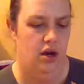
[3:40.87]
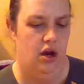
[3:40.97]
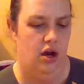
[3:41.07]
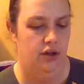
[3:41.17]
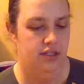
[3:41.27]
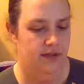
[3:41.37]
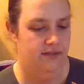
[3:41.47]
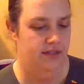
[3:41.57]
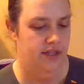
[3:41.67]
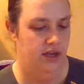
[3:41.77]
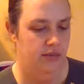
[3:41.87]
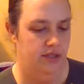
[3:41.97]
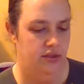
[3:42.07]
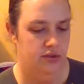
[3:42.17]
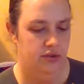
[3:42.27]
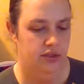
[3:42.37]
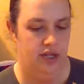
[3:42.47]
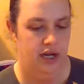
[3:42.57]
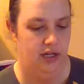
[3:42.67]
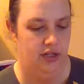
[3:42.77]
I'll just have to tell Miss Jules
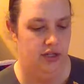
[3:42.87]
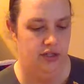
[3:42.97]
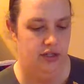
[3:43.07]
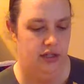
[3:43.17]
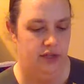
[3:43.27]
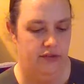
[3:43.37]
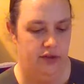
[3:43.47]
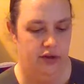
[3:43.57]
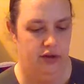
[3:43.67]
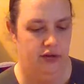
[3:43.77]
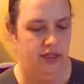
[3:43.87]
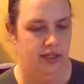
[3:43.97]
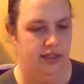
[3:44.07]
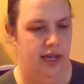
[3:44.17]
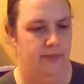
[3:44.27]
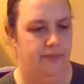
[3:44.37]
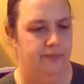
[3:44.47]
that I couldn't deliver the note, he said.